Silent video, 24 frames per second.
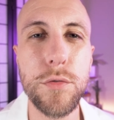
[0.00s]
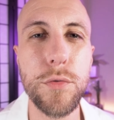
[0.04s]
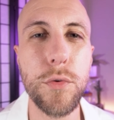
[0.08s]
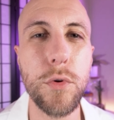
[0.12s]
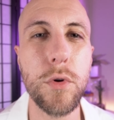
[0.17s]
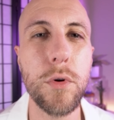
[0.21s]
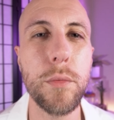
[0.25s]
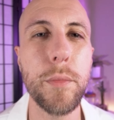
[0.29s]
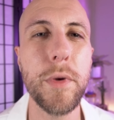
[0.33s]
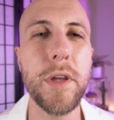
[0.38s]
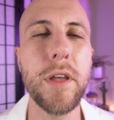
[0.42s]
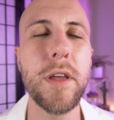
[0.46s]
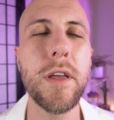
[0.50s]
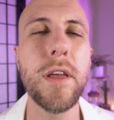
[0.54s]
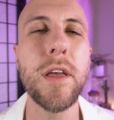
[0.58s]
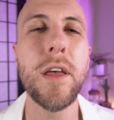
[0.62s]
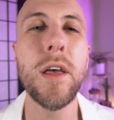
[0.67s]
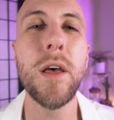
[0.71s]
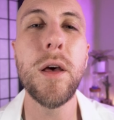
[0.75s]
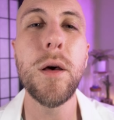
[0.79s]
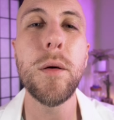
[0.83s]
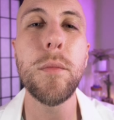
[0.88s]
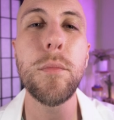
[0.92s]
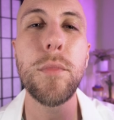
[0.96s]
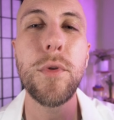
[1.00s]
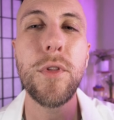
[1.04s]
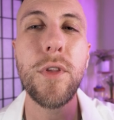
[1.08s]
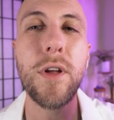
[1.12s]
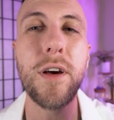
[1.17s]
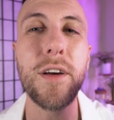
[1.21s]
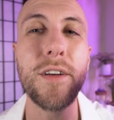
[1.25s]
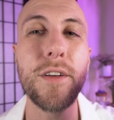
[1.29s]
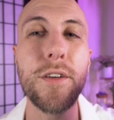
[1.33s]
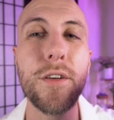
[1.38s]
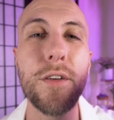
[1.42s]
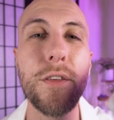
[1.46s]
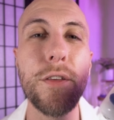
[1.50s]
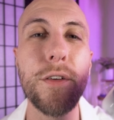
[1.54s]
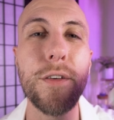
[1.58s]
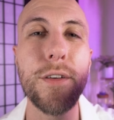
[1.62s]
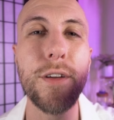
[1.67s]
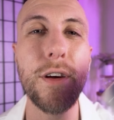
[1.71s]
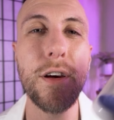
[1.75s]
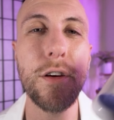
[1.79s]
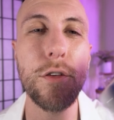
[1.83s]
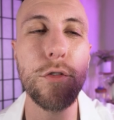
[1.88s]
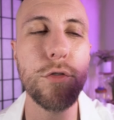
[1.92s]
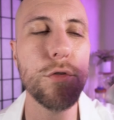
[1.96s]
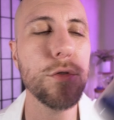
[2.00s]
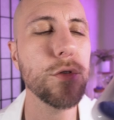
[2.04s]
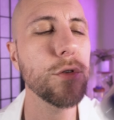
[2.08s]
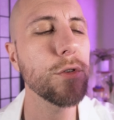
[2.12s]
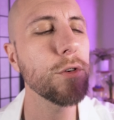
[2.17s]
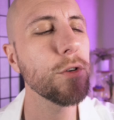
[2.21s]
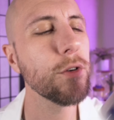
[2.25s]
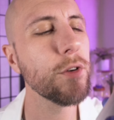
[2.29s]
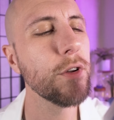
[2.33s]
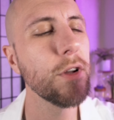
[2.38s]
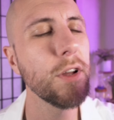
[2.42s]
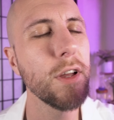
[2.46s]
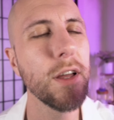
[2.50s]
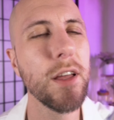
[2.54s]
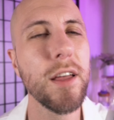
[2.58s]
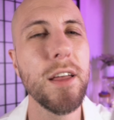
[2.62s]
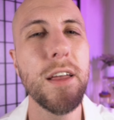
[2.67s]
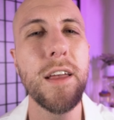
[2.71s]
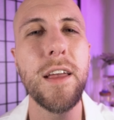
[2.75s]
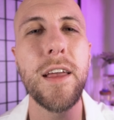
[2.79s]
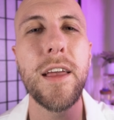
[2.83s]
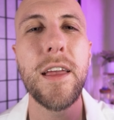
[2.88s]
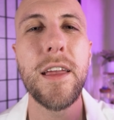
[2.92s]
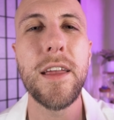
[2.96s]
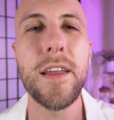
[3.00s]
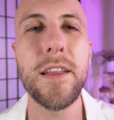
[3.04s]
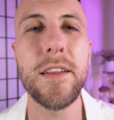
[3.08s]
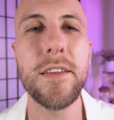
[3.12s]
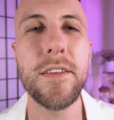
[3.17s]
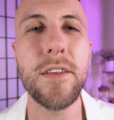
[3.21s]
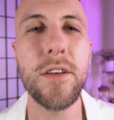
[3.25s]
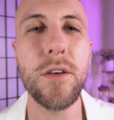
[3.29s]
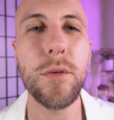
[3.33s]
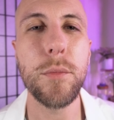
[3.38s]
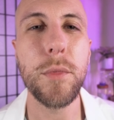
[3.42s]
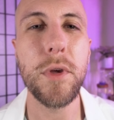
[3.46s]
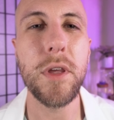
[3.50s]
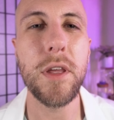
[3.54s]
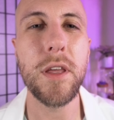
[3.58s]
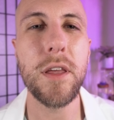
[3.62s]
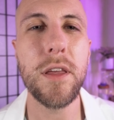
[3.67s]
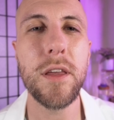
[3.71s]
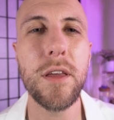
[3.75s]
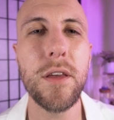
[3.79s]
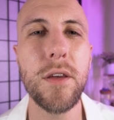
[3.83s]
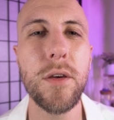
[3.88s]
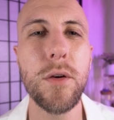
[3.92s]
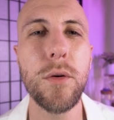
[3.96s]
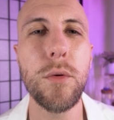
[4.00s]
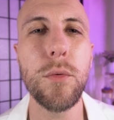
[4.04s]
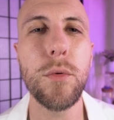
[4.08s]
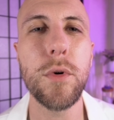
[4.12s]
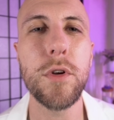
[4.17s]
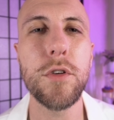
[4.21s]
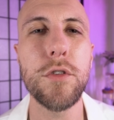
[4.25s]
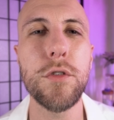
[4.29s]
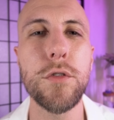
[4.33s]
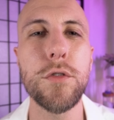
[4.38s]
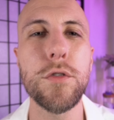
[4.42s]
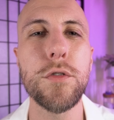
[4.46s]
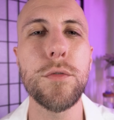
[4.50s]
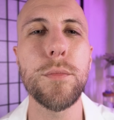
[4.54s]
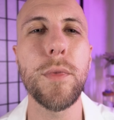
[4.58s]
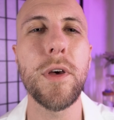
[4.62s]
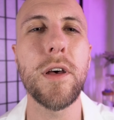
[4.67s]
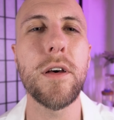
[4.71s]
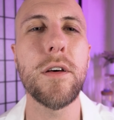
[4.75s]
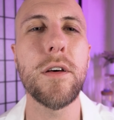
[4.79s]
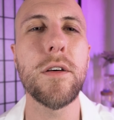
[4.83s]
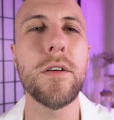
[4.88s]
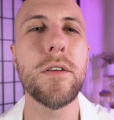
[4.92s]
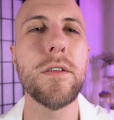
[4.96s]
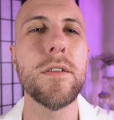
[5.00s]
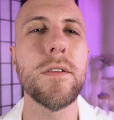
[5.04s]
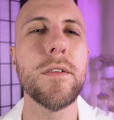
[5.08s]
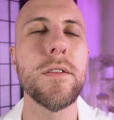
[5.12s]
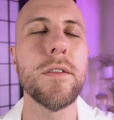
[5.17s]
for me. Block your other nostril and tell me what you smell.